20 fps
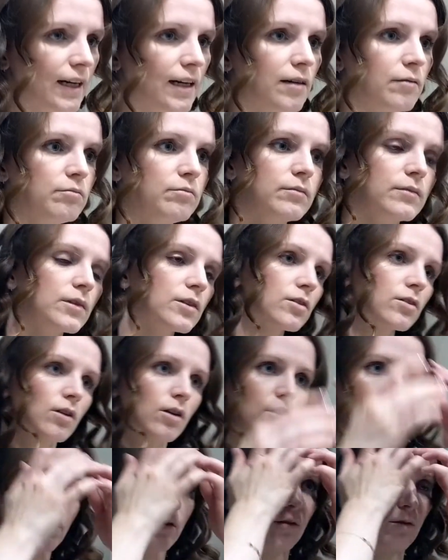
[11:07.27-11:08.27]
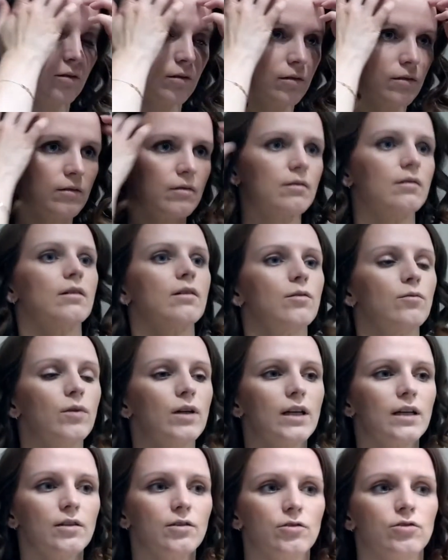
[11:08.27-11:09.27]
So what I
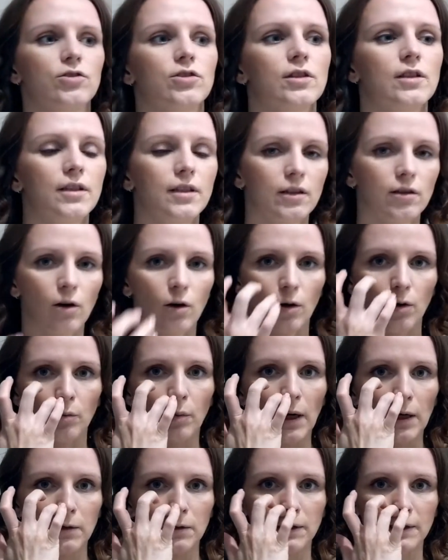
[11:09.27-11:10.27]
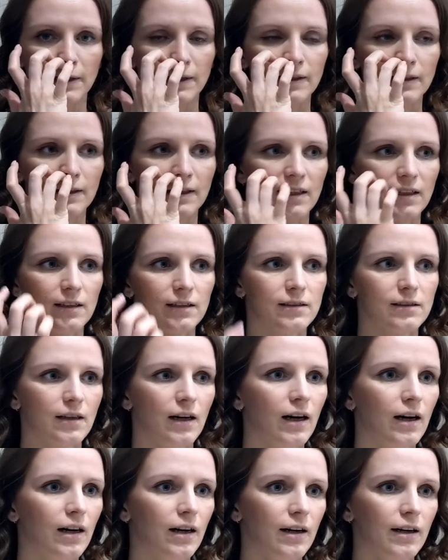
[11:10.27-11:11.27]
usually go about then is
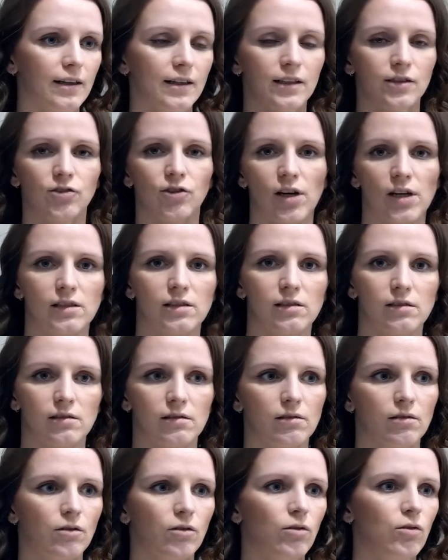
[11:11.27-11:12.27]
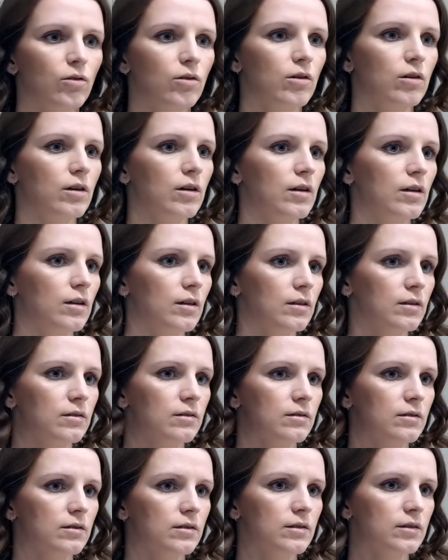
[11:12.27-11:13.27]
I get dressed, or
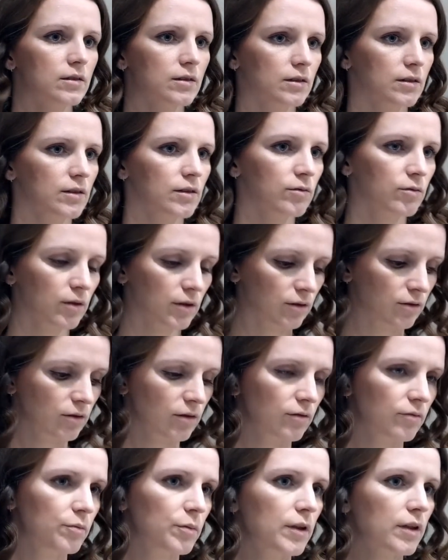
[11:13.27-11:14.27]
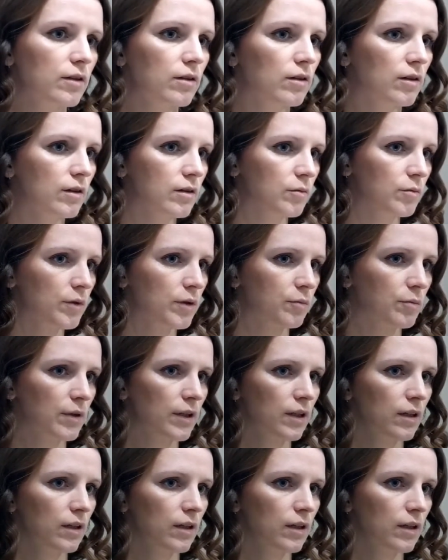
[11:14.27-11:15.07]
this one could have become a bit better.